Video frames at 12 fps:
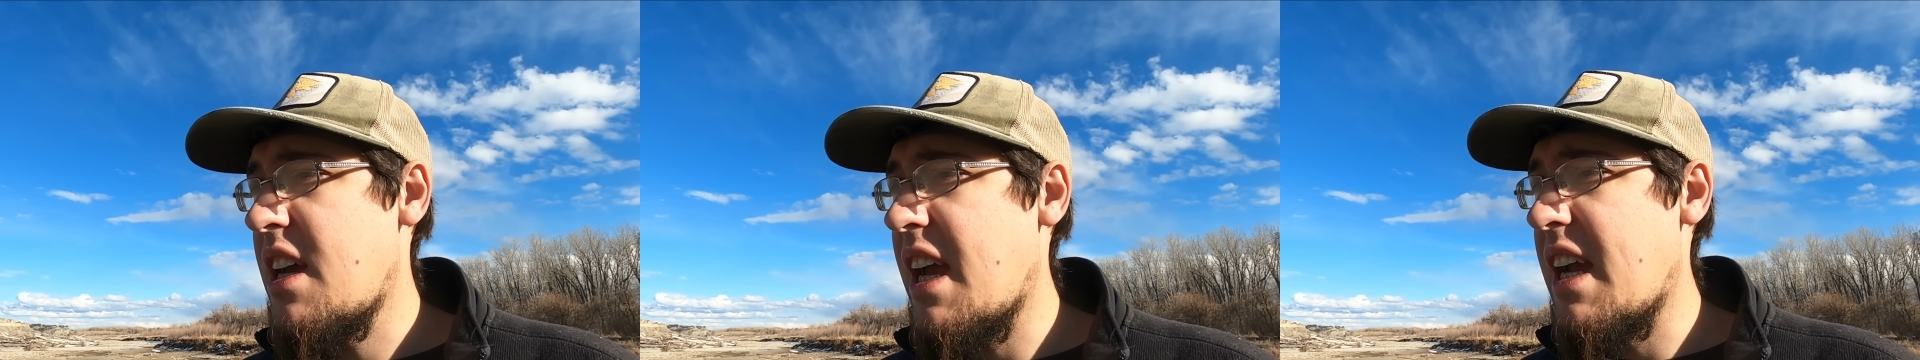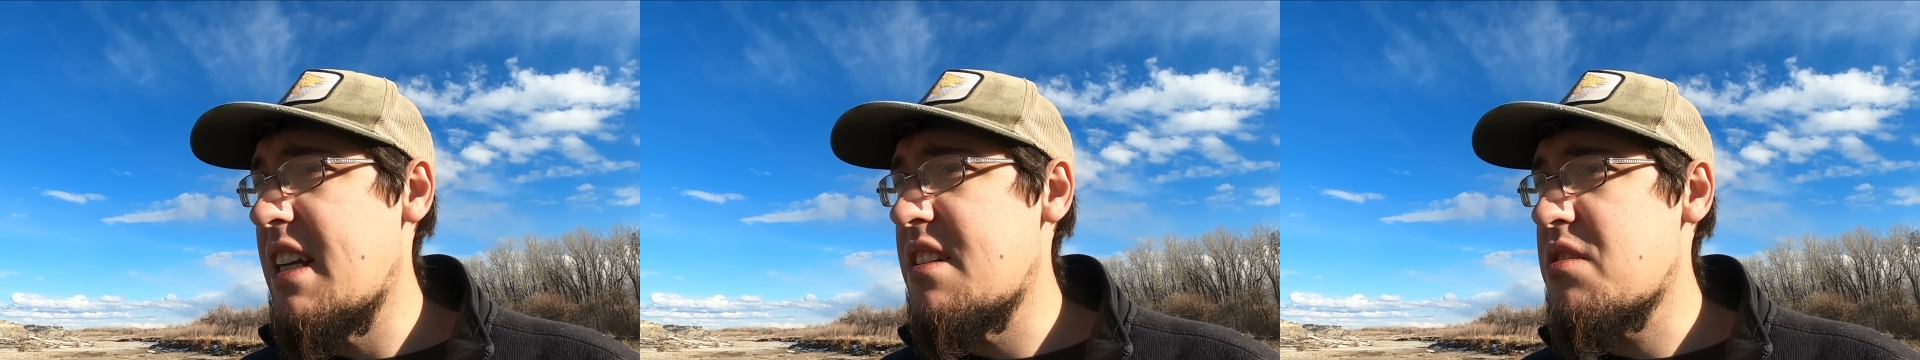
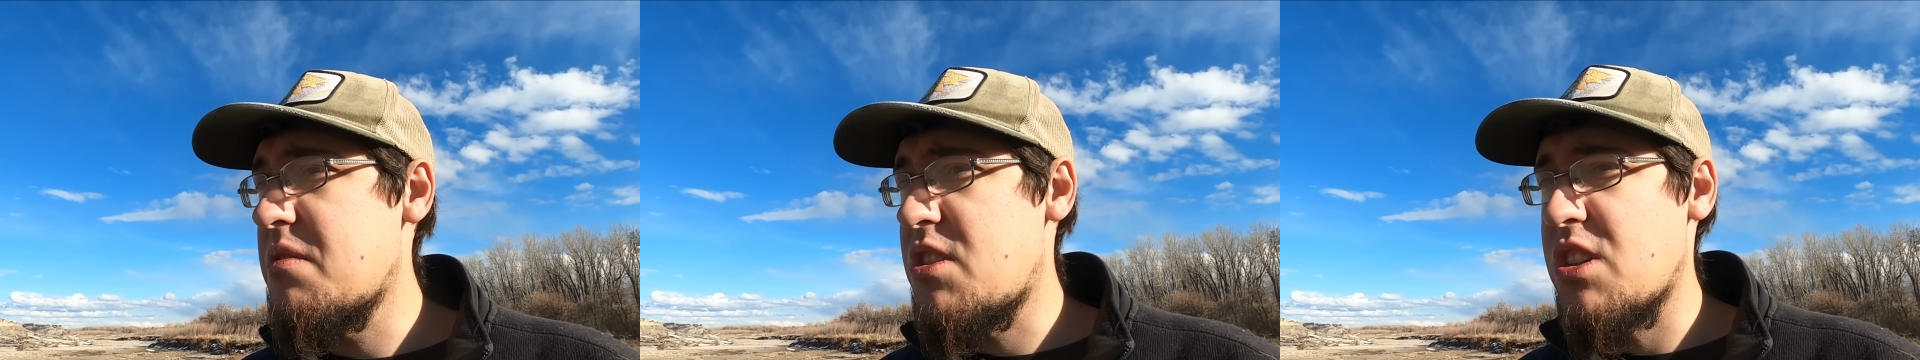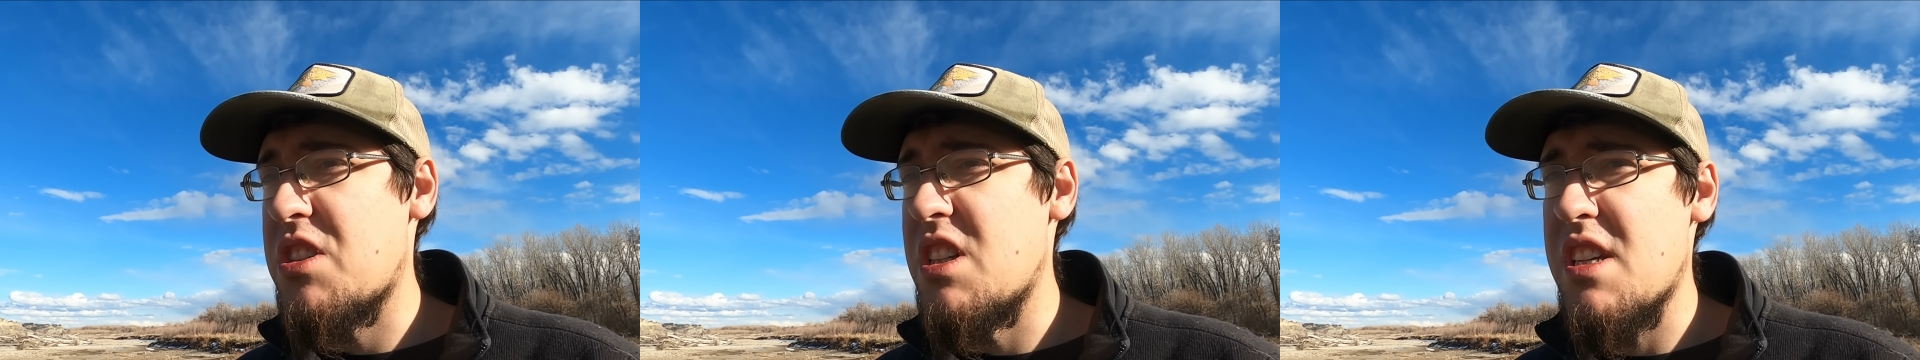and
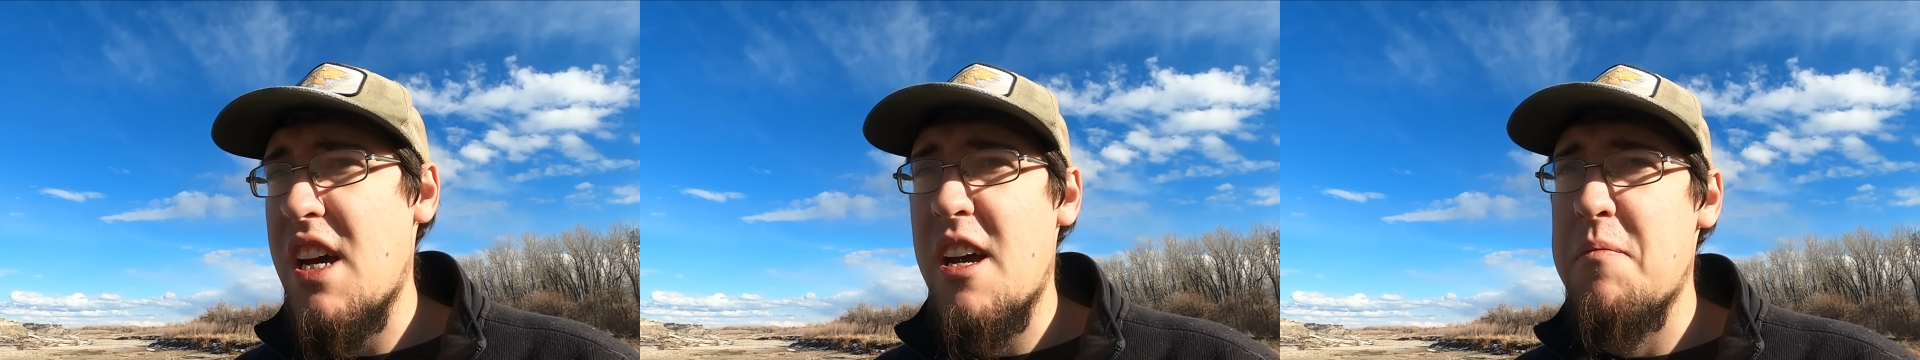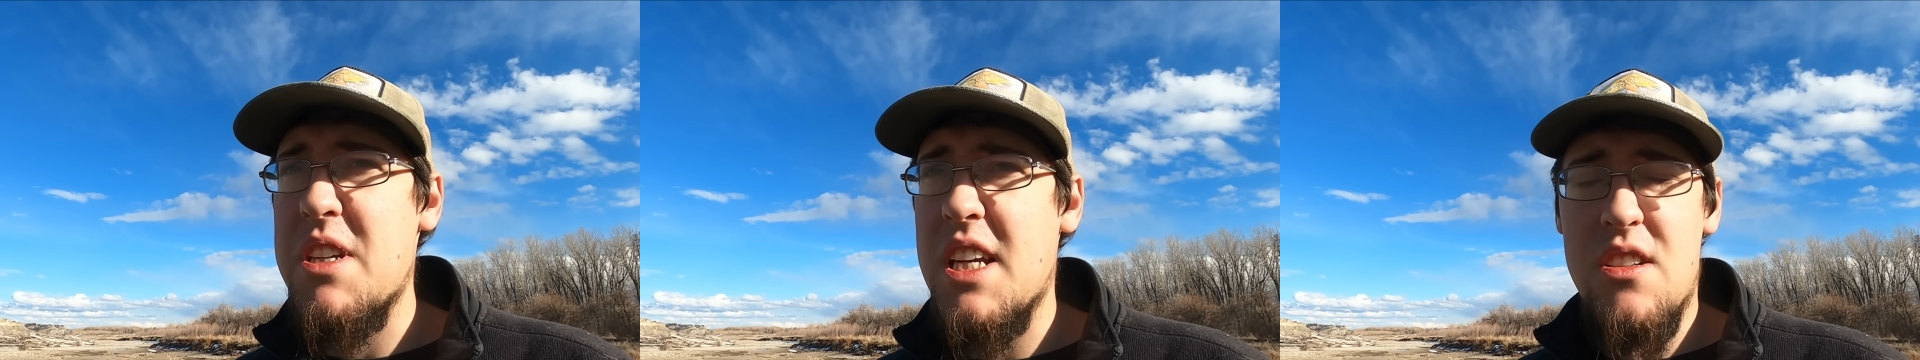just in
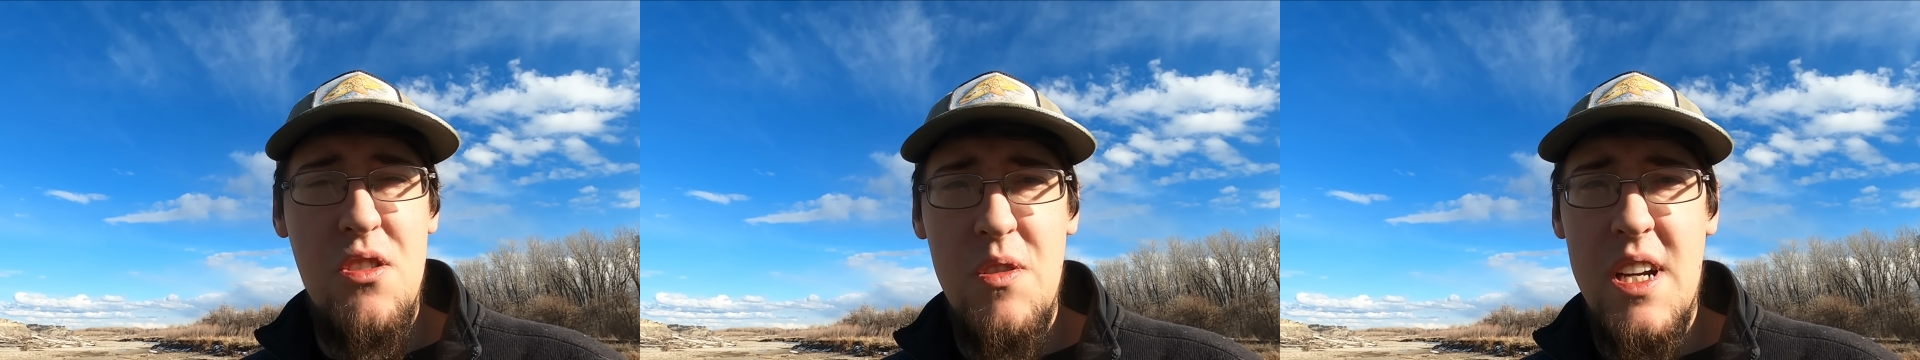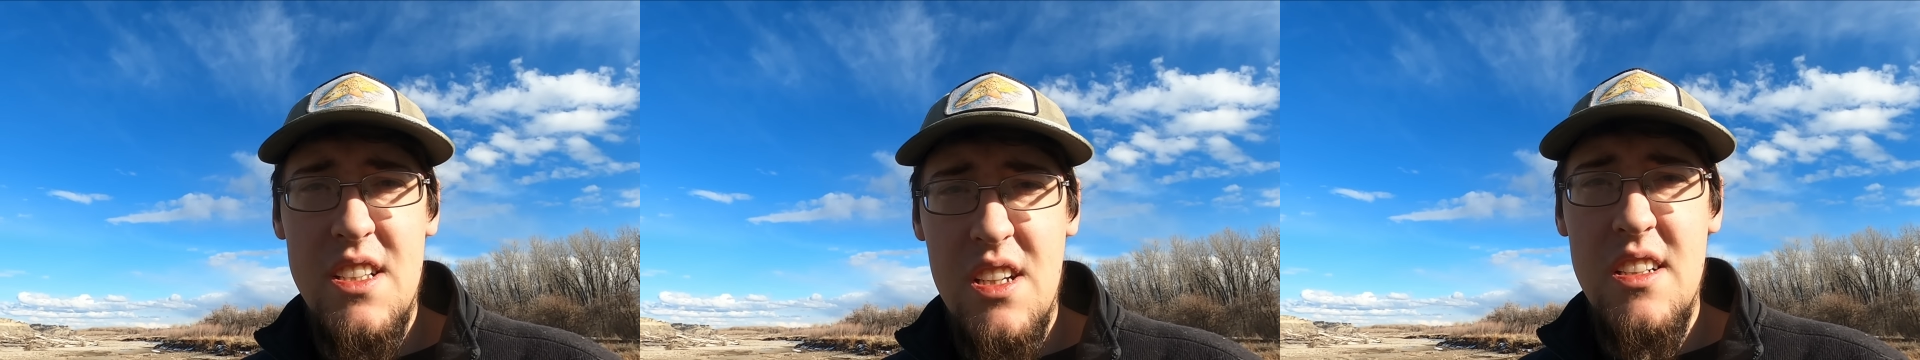time to get two
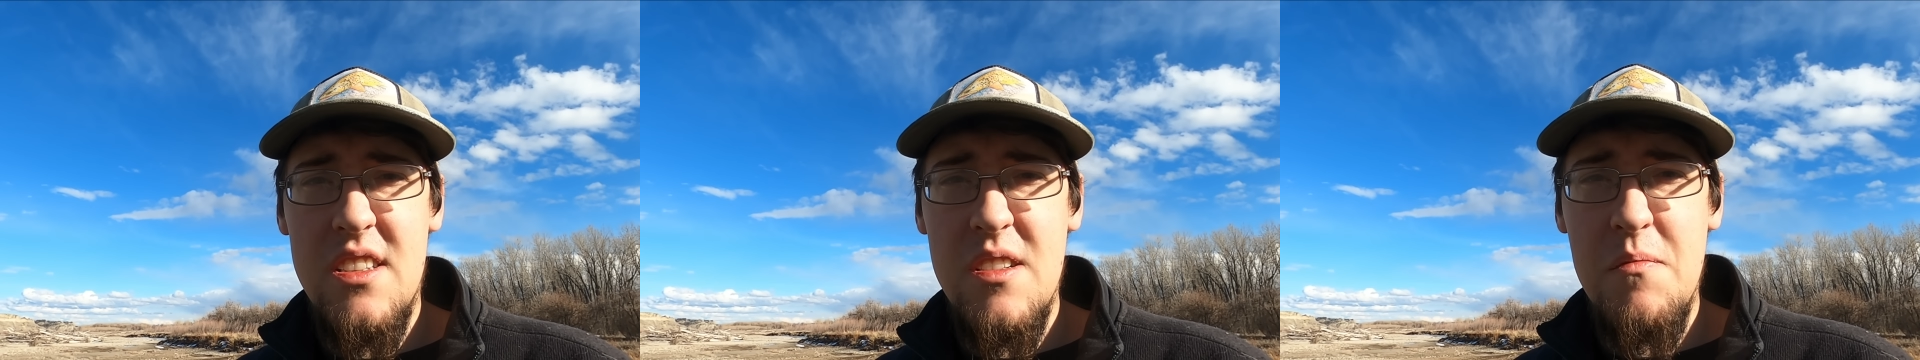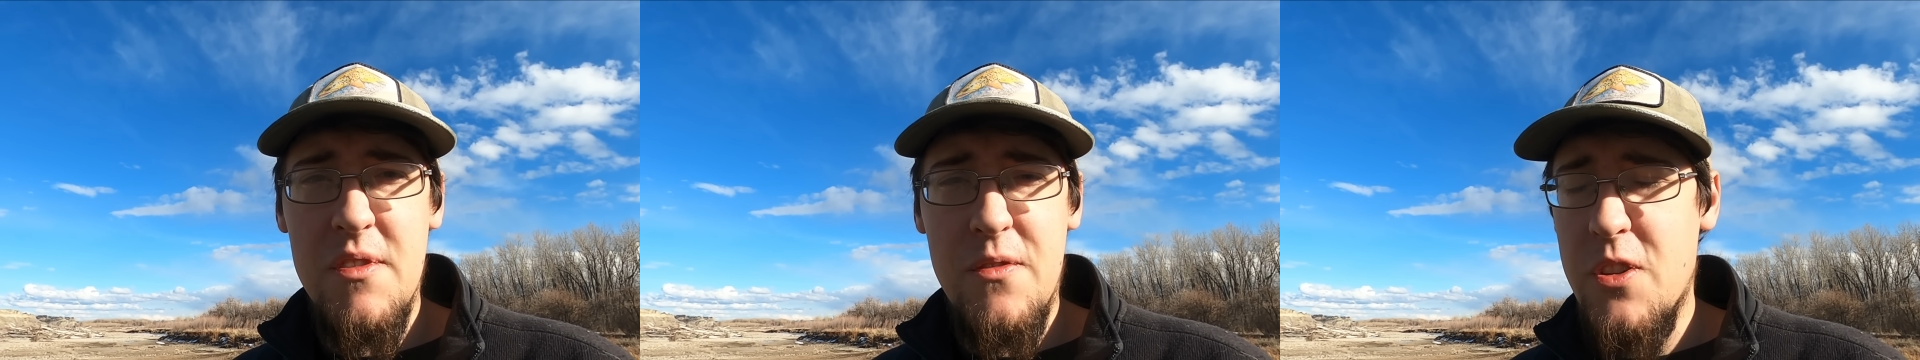nice hunts
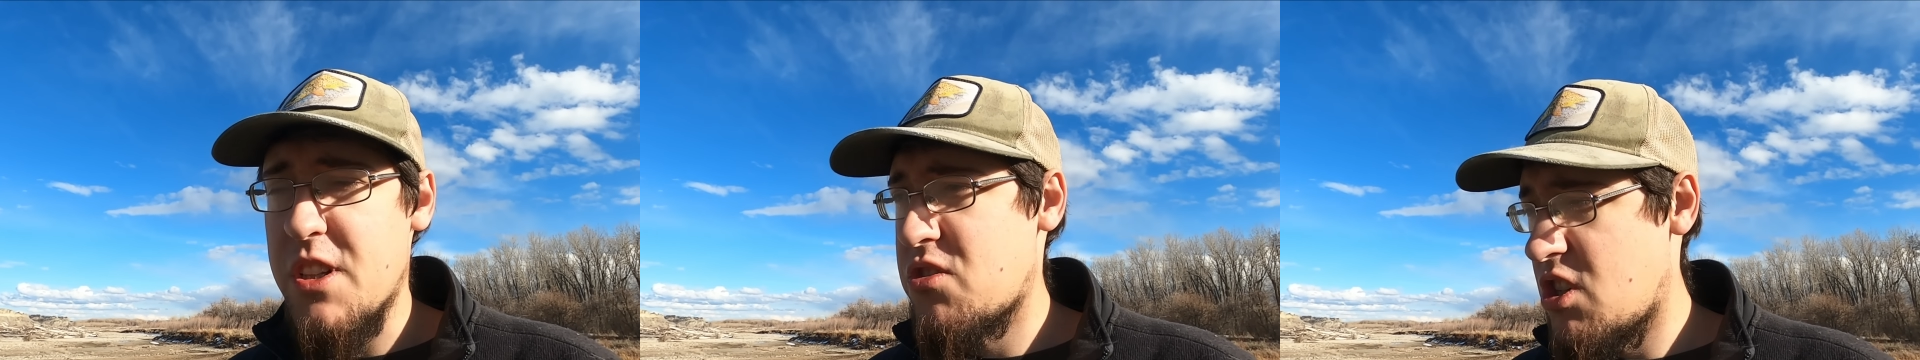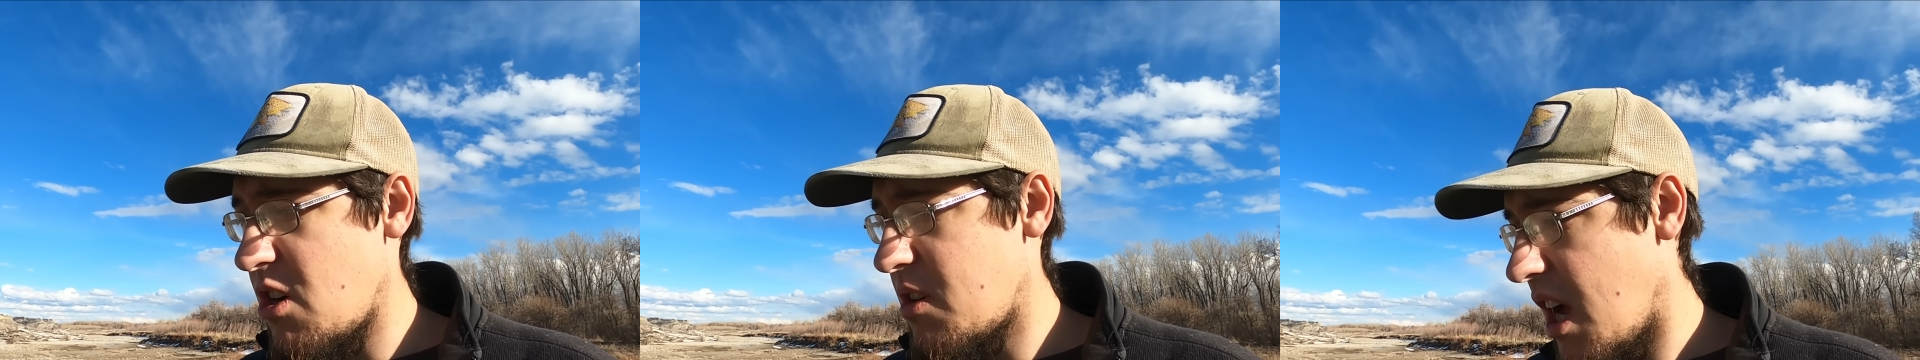in before the
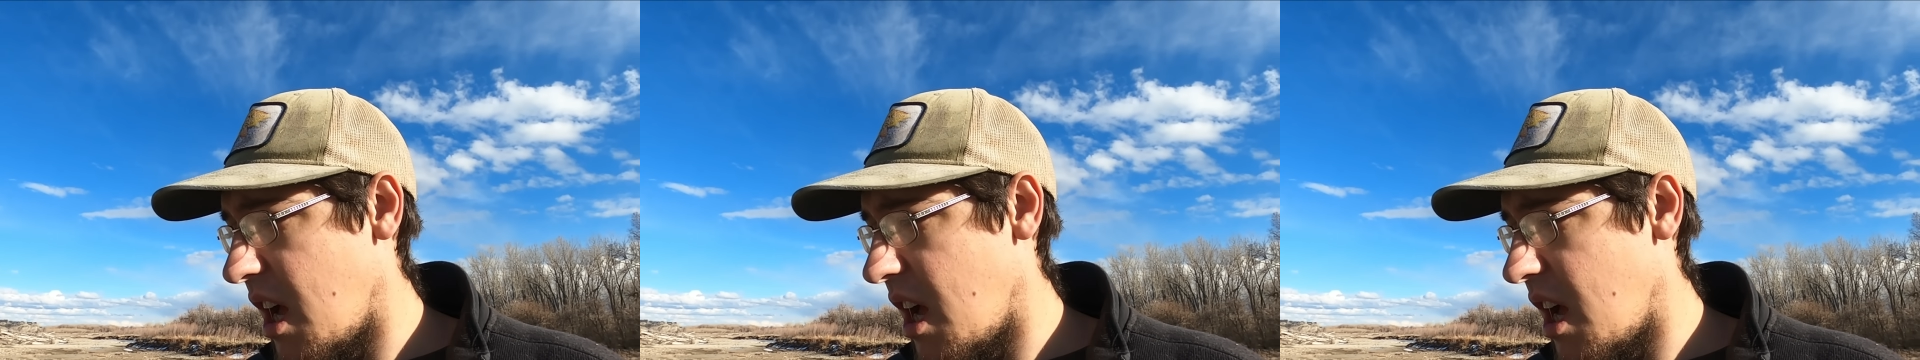snow